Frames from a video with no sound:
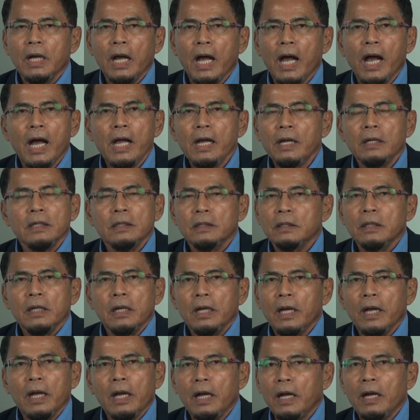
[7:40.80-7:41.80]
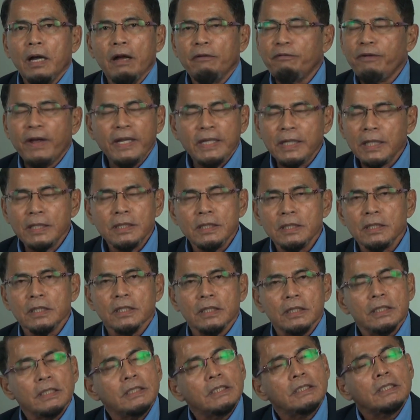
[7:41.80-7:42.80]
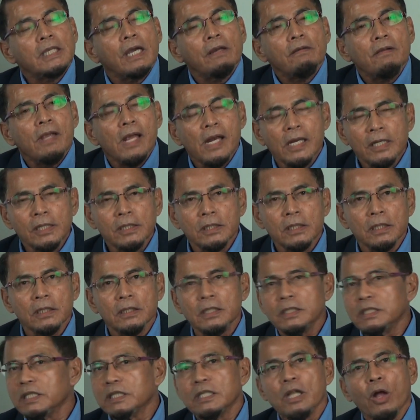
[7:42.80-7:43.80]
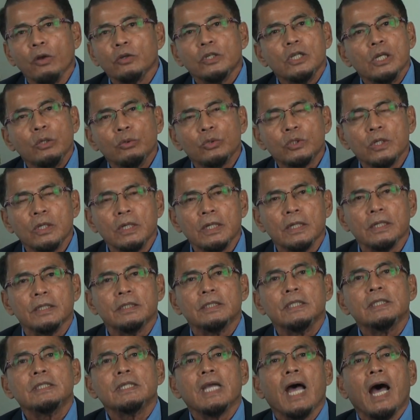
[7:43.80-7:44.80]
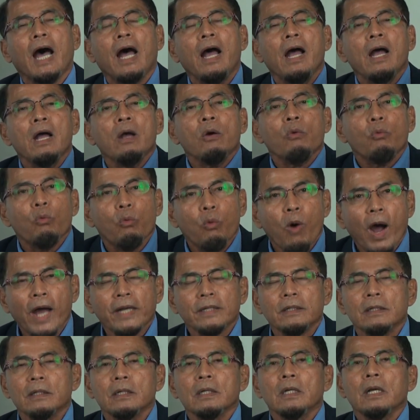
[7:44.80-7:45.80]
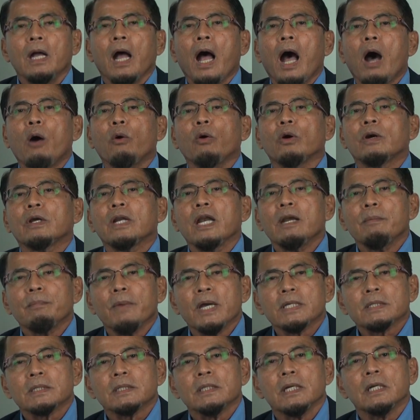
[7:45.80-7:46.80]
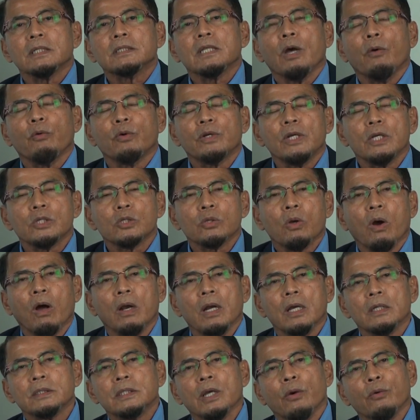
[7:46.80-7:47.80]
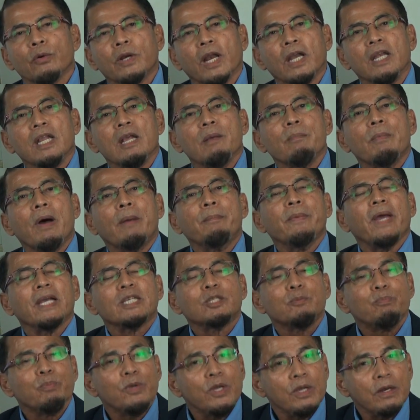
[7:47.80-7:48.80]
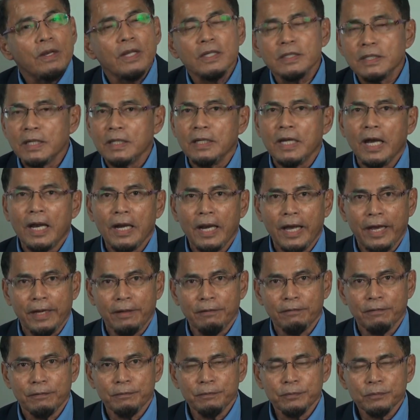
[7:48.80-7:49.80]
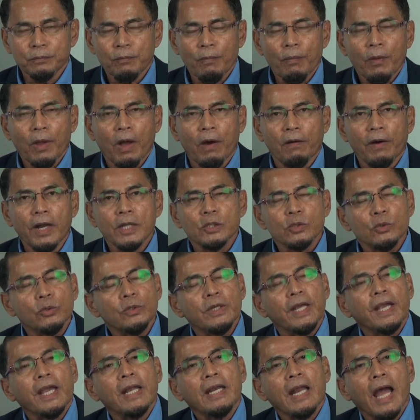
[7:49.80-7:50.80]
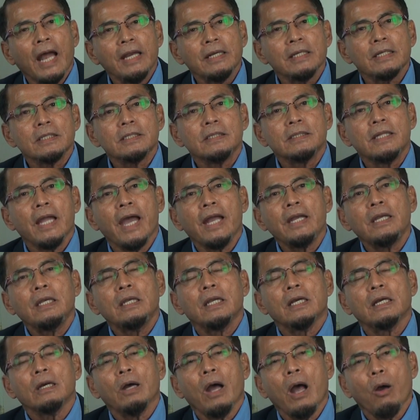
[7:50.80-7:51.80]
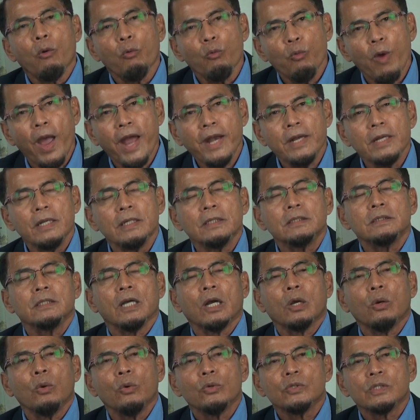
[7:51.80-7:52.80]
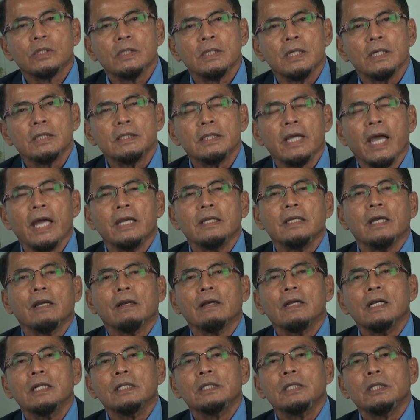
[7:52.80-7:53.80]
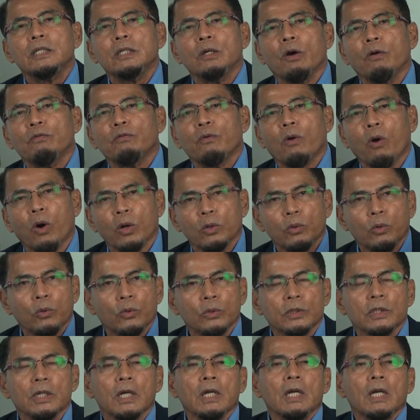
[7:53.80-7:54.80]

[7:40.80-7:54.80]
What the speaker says: a fantasy. This is a reality. This is not delusional. These are what our great masters, our great scholars, our great imam experience in their life. All right, so they can understand the awareness, the closeness, and the reality of Godhood